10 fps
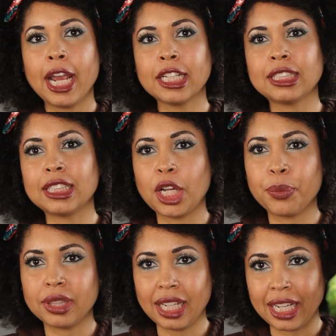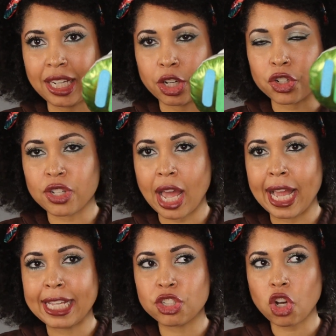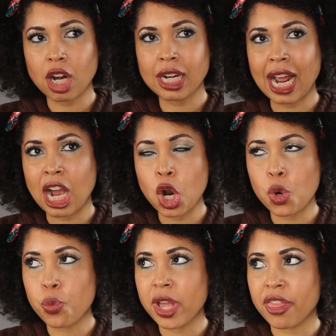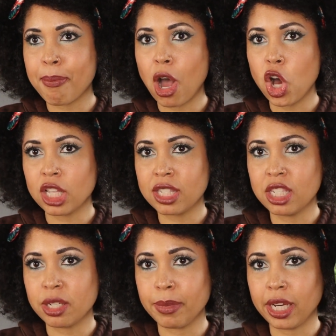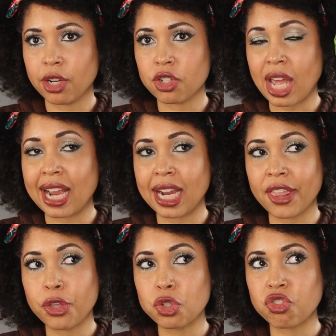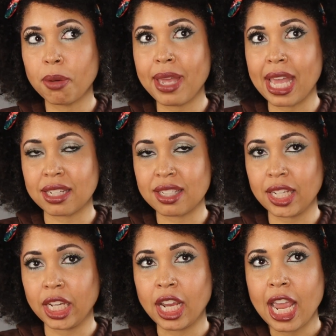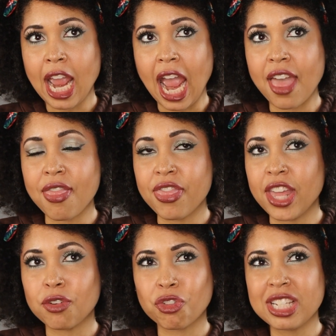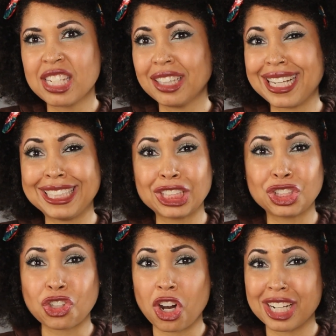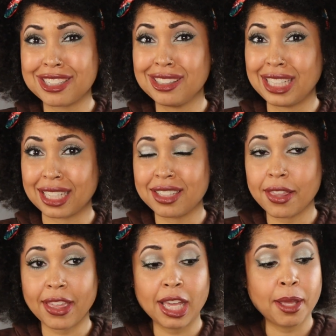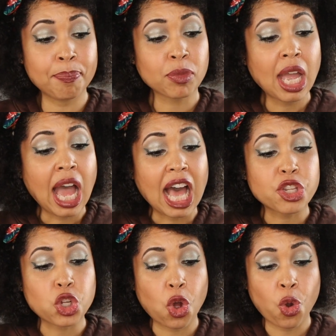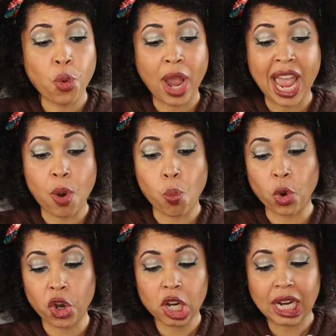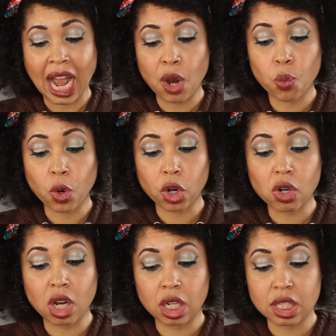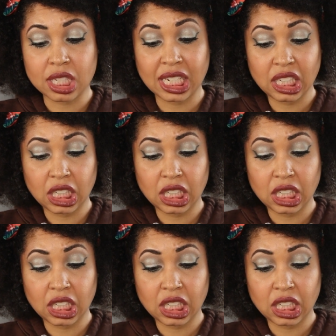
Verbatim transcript: here's the thing with the ears. It started out with my autism ears. I got those from Etsy. And then recently I just started collecting them. So at work, I work on a team